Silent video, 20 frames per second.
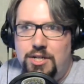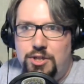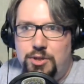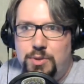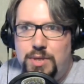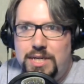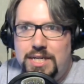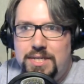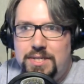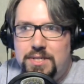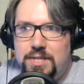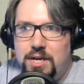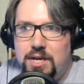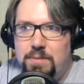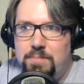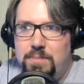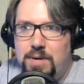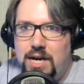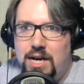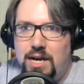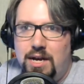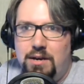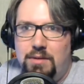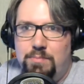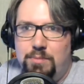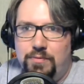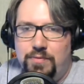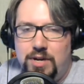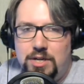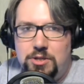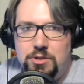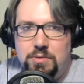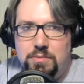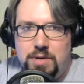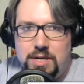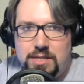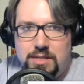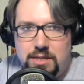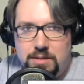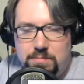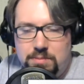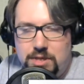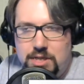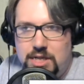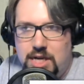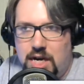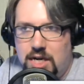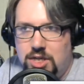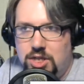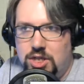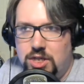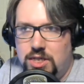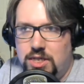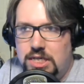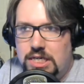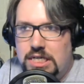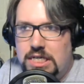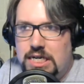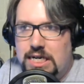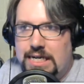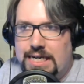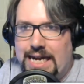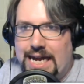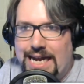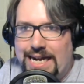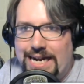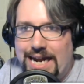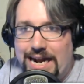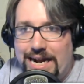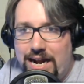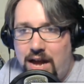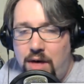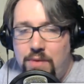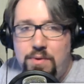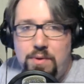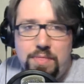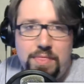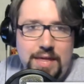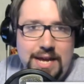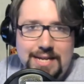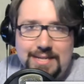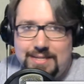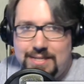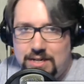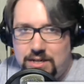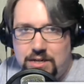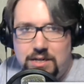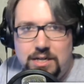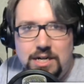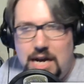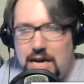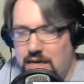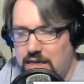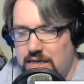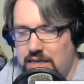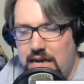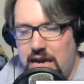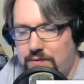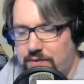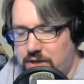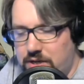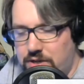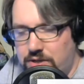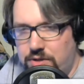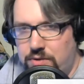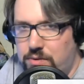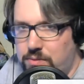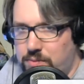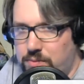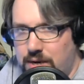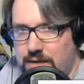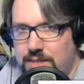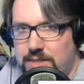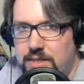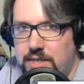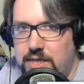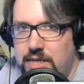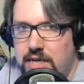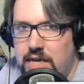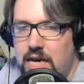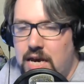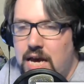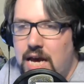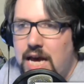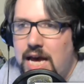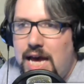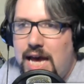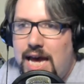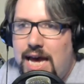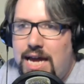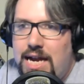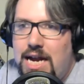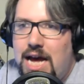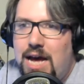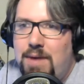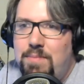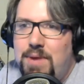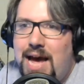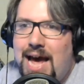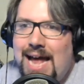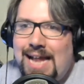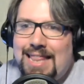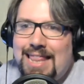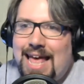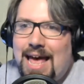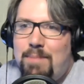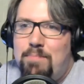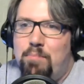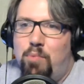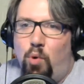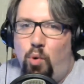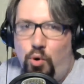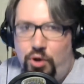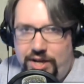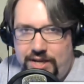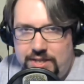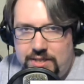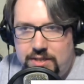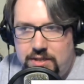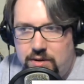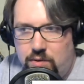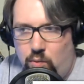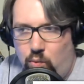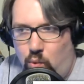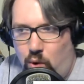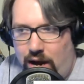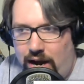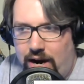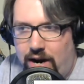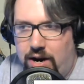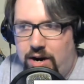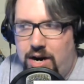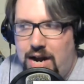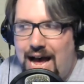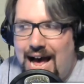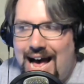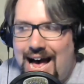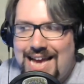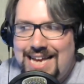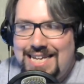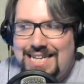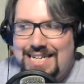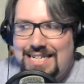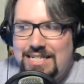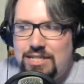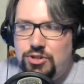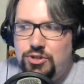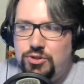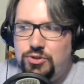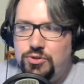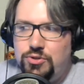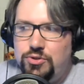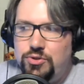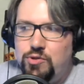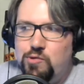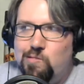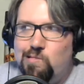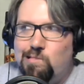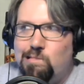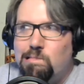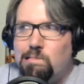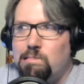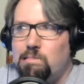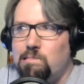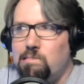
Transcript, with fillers: doing some professional wrestling production, and other things that are not having to do with wrestling. And I'm at that point where I need to